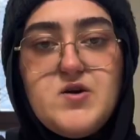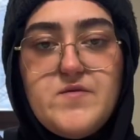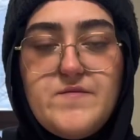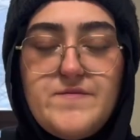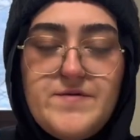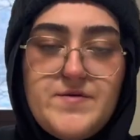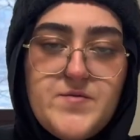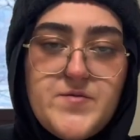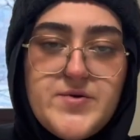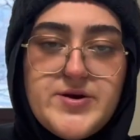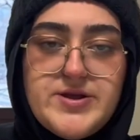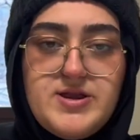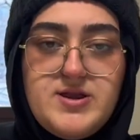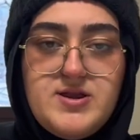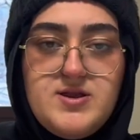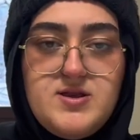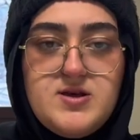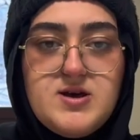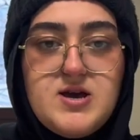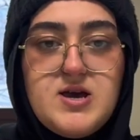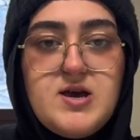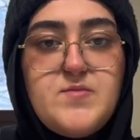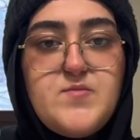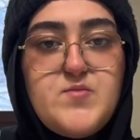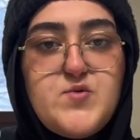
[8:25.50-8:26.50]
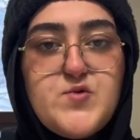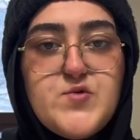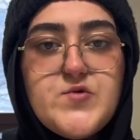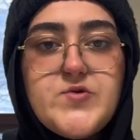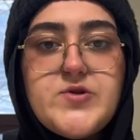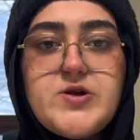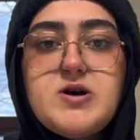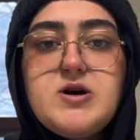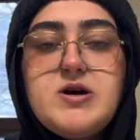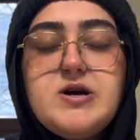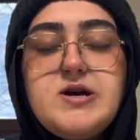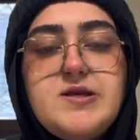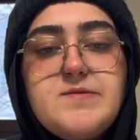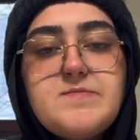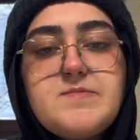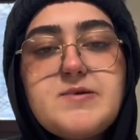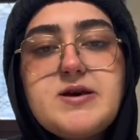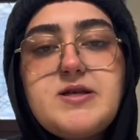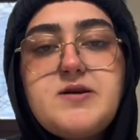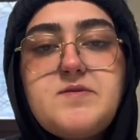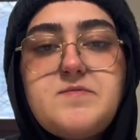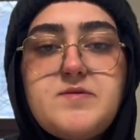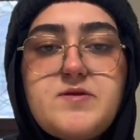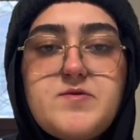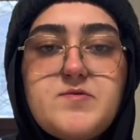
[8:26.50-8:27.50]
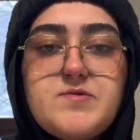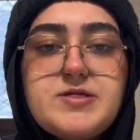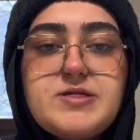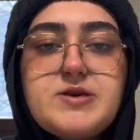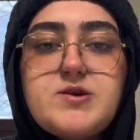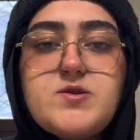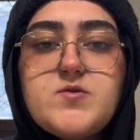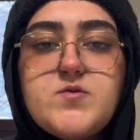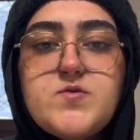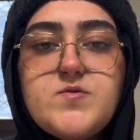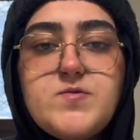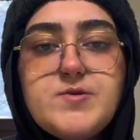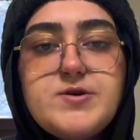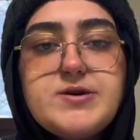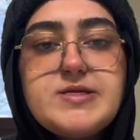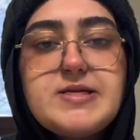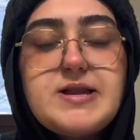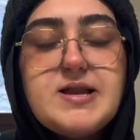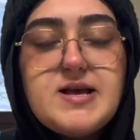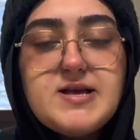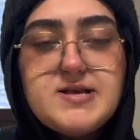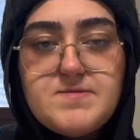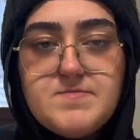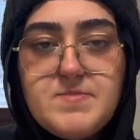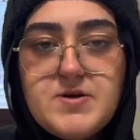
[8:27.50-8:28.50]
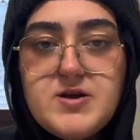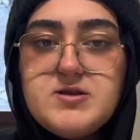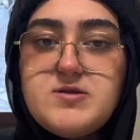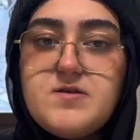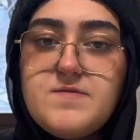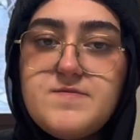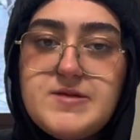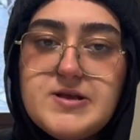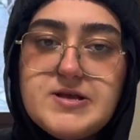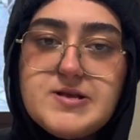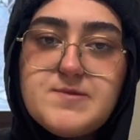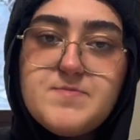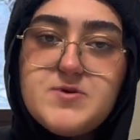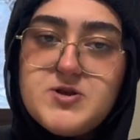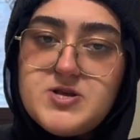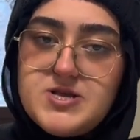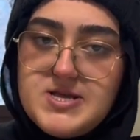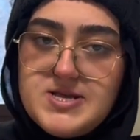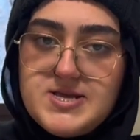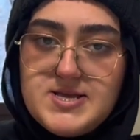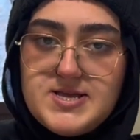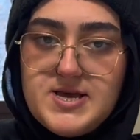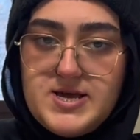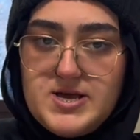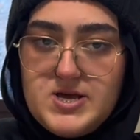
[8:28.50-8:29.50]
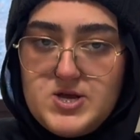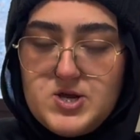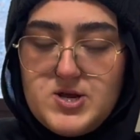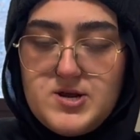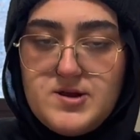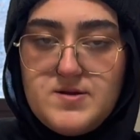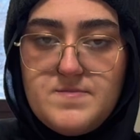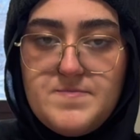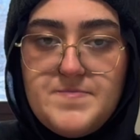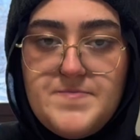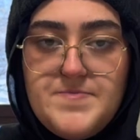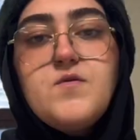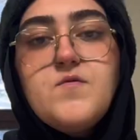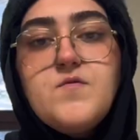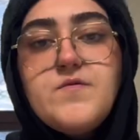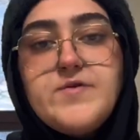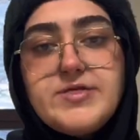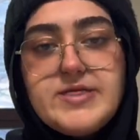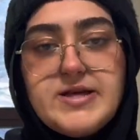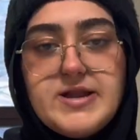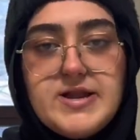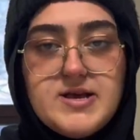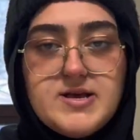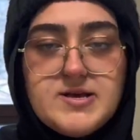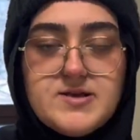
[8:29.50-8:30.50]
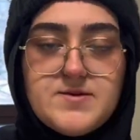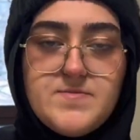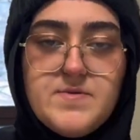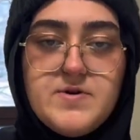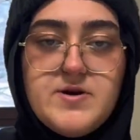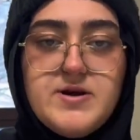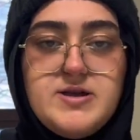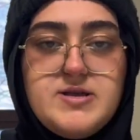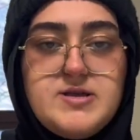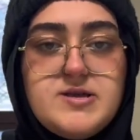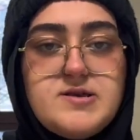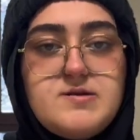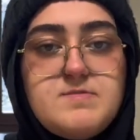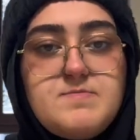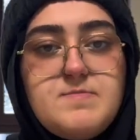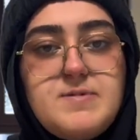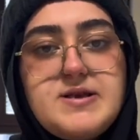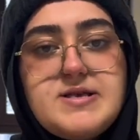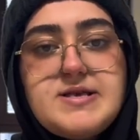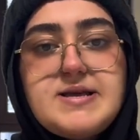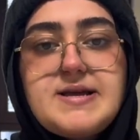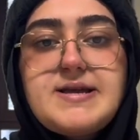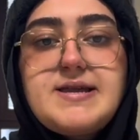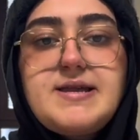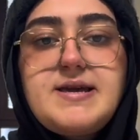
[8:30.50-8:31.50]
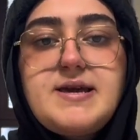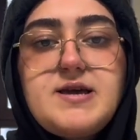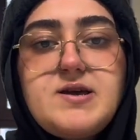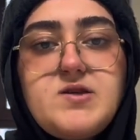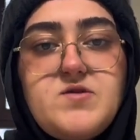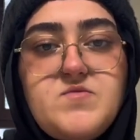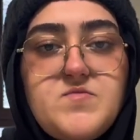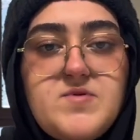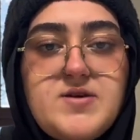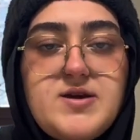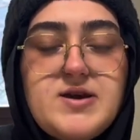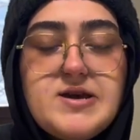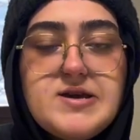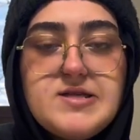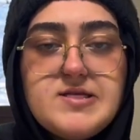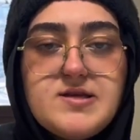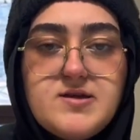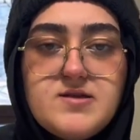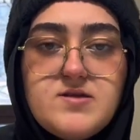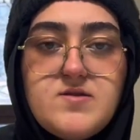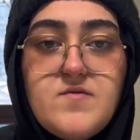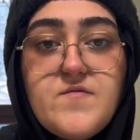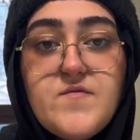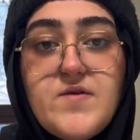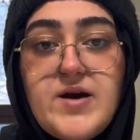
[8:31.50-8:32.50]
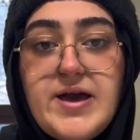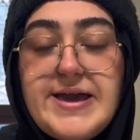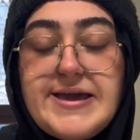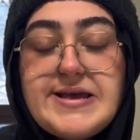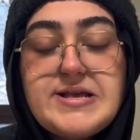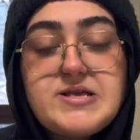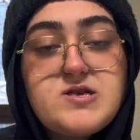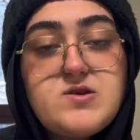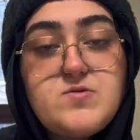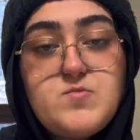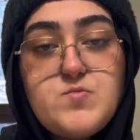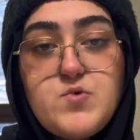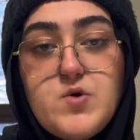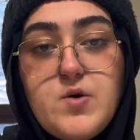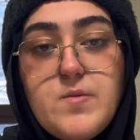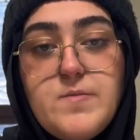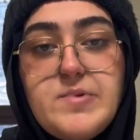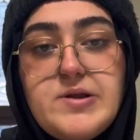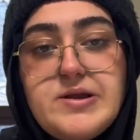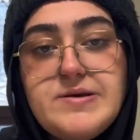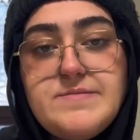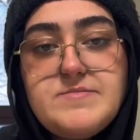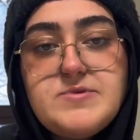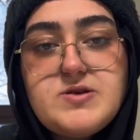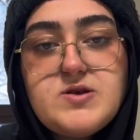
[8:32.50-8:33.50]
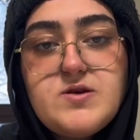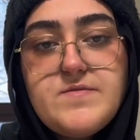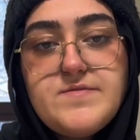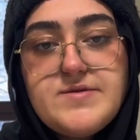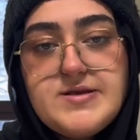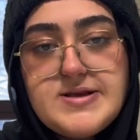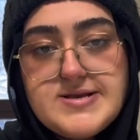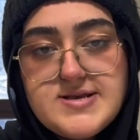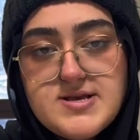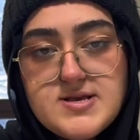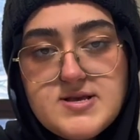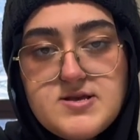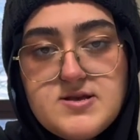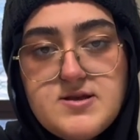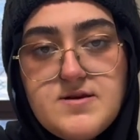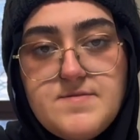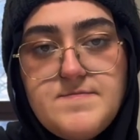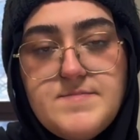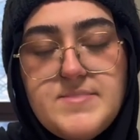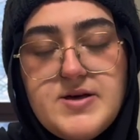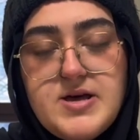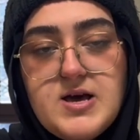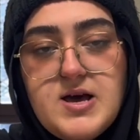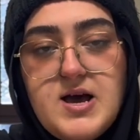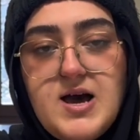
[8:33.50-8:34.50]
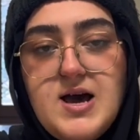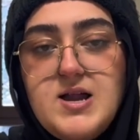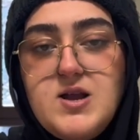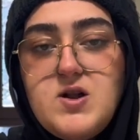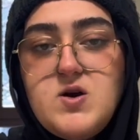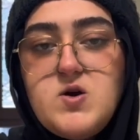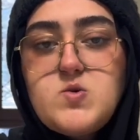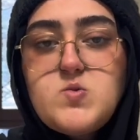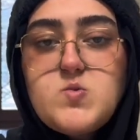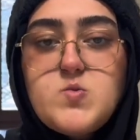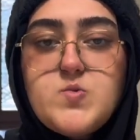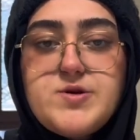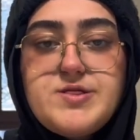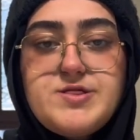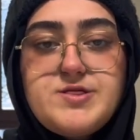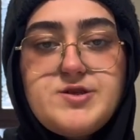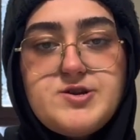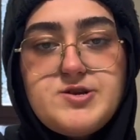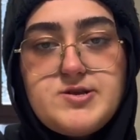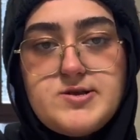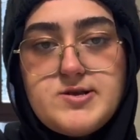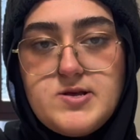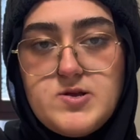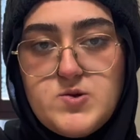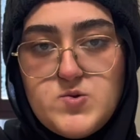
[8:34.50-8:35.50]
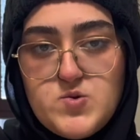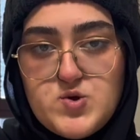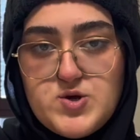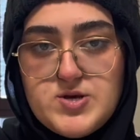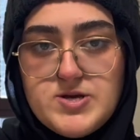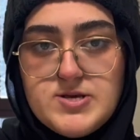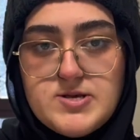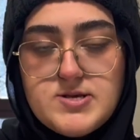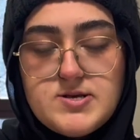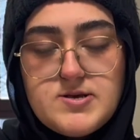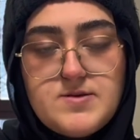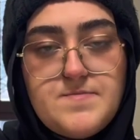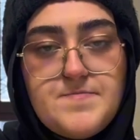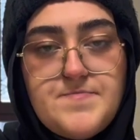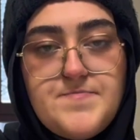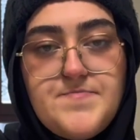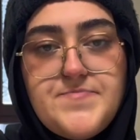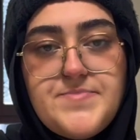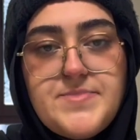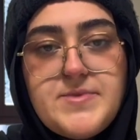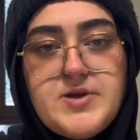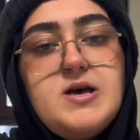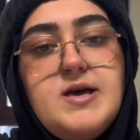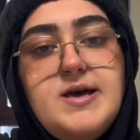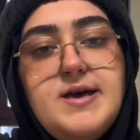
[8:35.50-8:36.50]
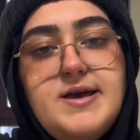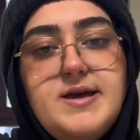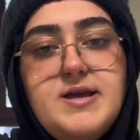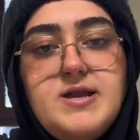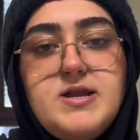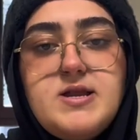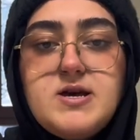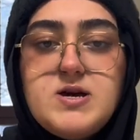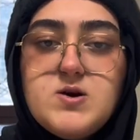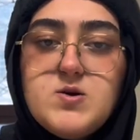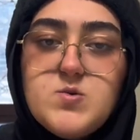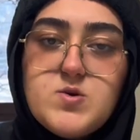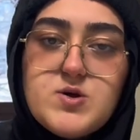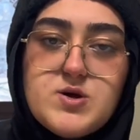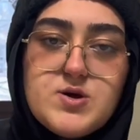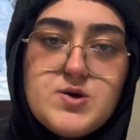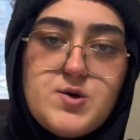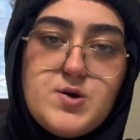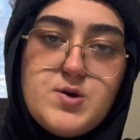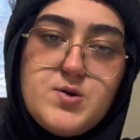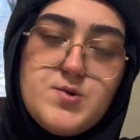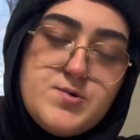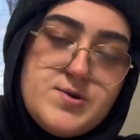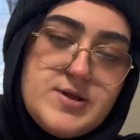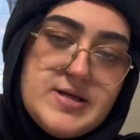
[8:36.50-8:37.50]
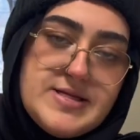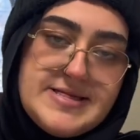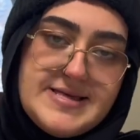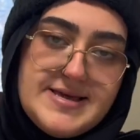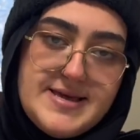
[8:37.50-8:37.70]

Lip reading: everyone, I'm Noura and I'm going to be with you for the last part of this presentation. For the last part, it's basically going to be identifying some problems of the system along with their solutions. And I will conclude at the